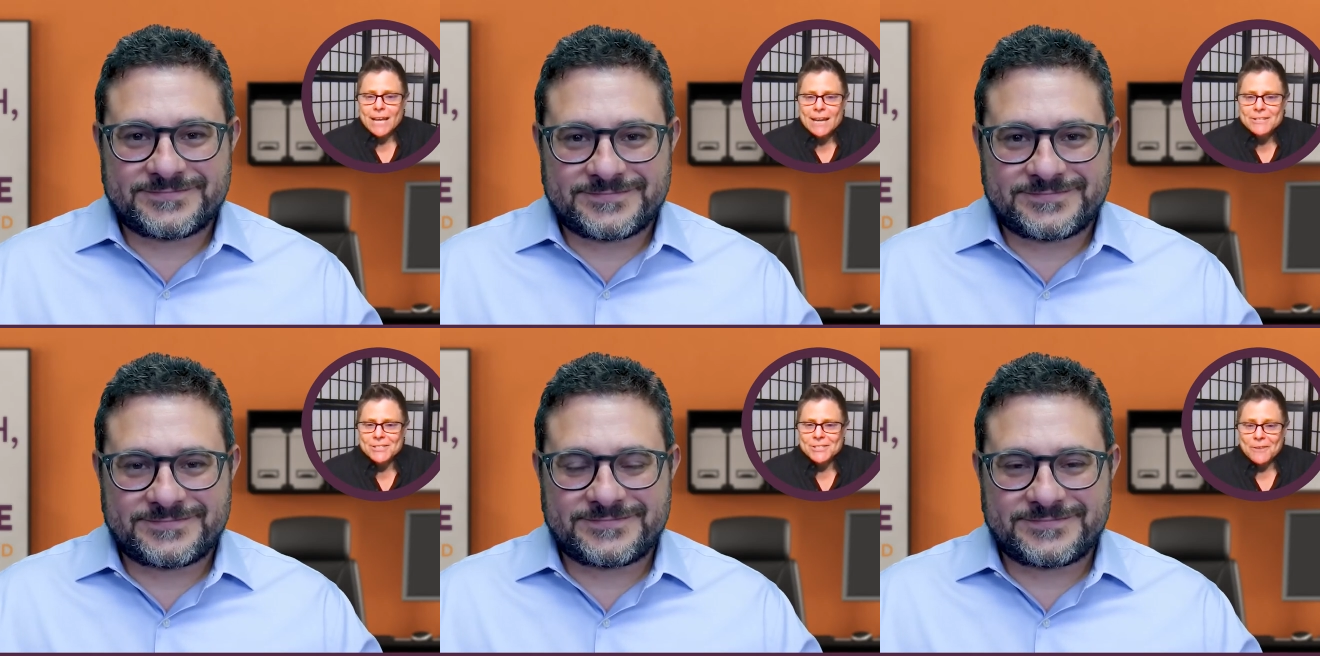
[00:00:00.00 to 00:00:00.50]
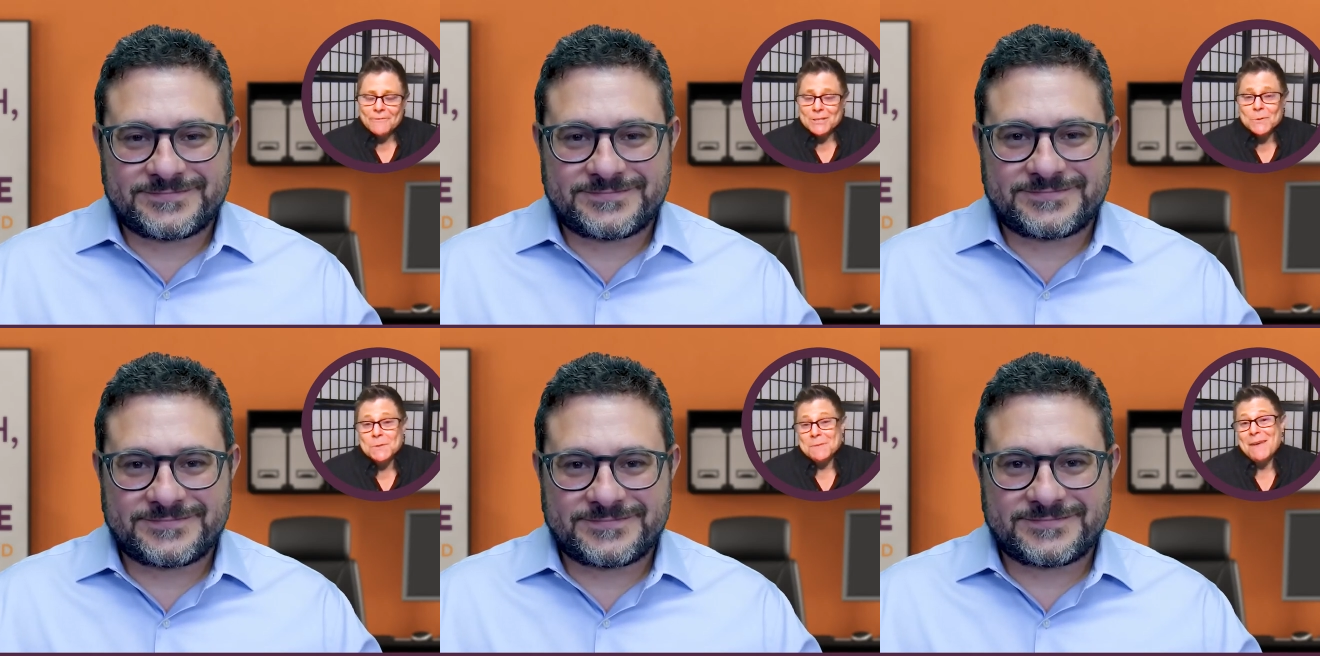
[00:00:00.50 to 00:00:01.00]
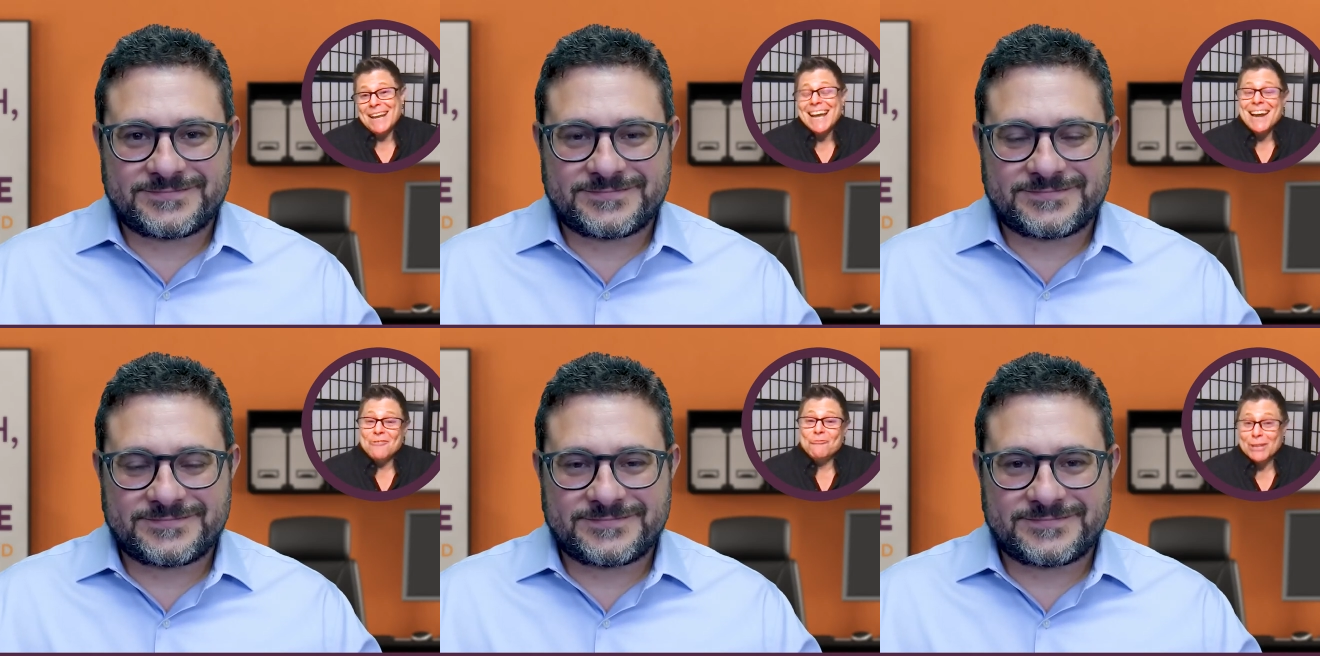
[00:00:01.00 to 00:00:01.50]
Speaker 1: Tanis's office was, man, I
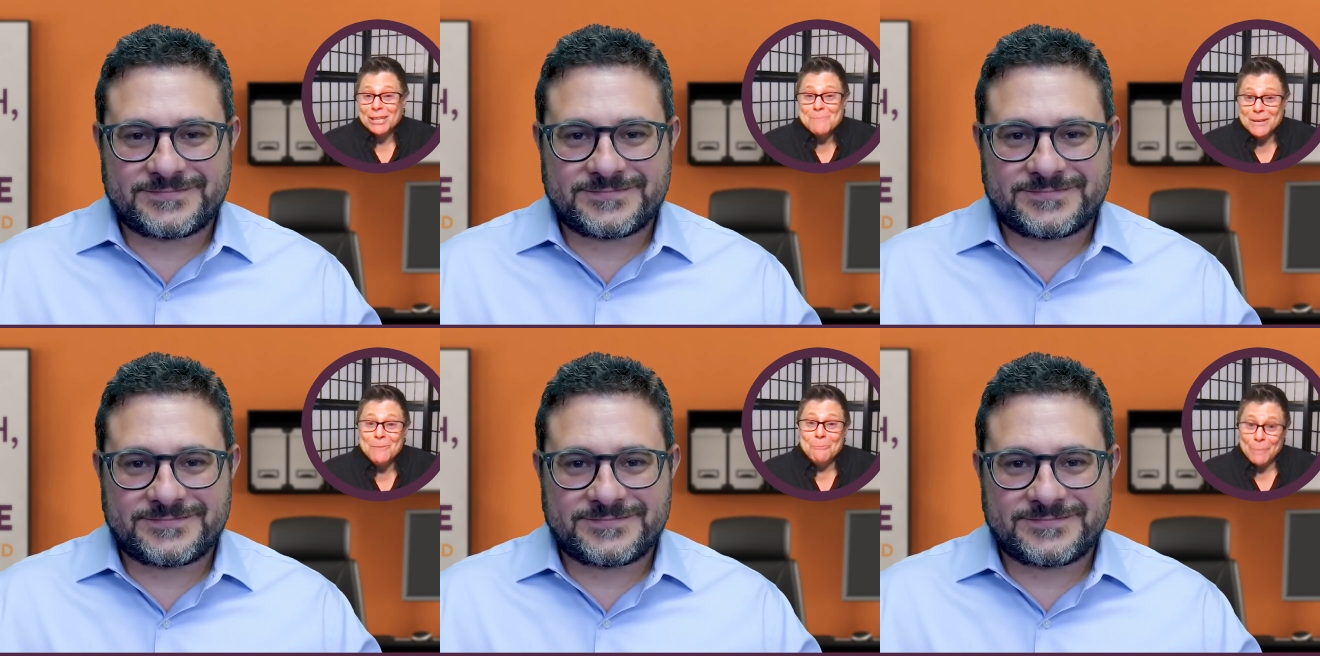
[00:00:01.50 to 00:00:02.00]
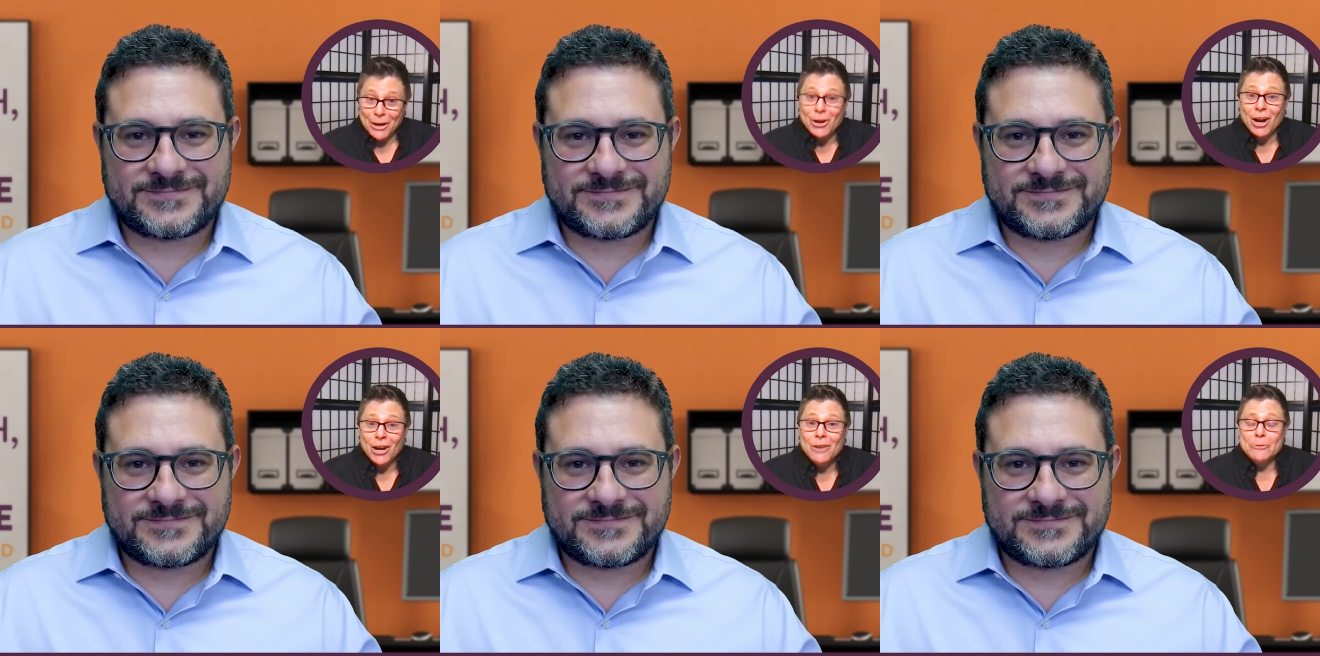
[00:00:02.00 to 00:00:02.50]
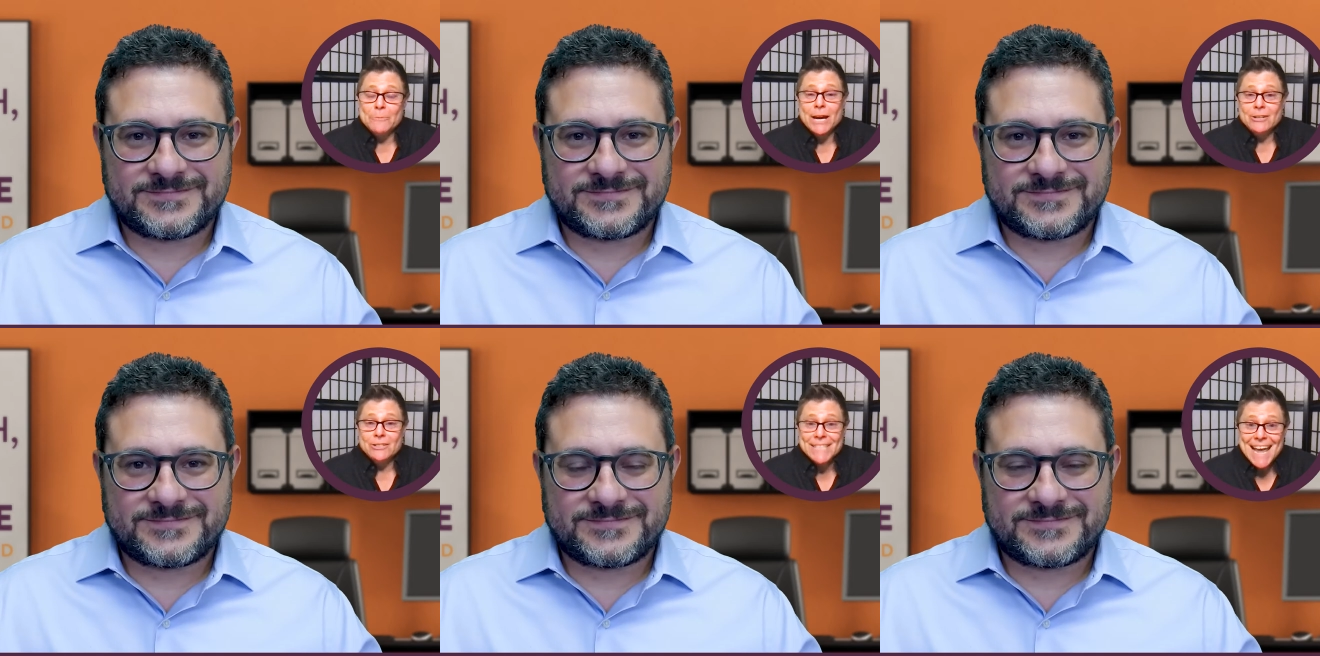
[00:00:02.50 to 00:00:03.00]
got a really big bear hug from
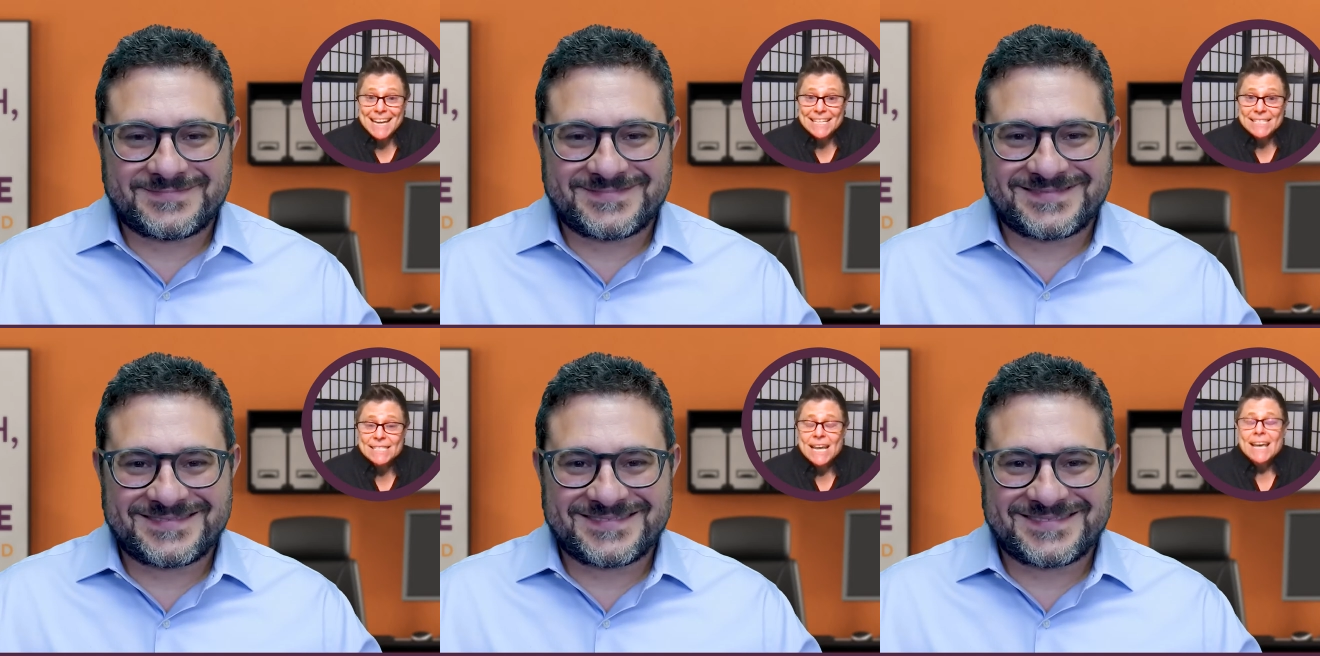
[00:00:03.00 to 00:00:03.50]
Dr. Tanis.